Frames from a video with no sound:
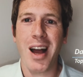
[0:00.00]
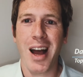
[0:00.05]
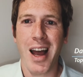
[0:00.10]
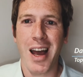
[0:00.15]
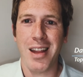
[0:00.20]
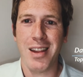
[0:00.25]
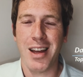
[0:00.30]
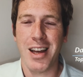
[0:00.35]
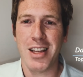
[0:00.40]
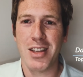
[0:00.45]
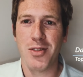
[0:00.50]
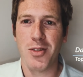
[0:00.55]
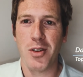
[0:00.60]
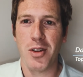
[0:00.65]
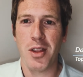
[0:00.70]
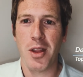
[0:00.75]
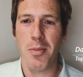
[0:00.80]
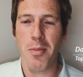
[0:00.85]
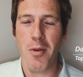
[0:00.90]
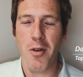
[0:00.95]
highlights
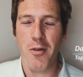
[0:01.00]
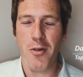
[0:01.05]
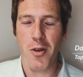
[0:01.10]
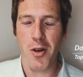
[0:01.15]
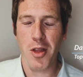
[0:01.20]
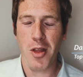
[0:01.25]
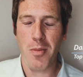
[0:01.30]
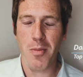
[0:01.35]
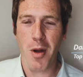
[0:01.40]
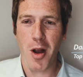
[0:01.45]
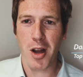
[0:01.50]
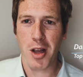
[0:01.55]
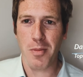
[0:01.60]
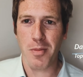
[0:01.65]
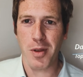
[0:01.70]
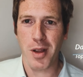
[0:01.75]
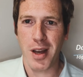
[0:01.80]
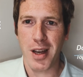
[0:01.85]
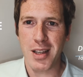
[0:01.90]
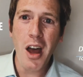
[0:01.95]
for the
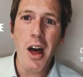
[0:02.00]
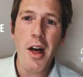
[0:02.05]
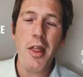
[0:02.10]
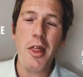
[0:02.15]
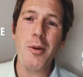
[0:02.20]
marketplace.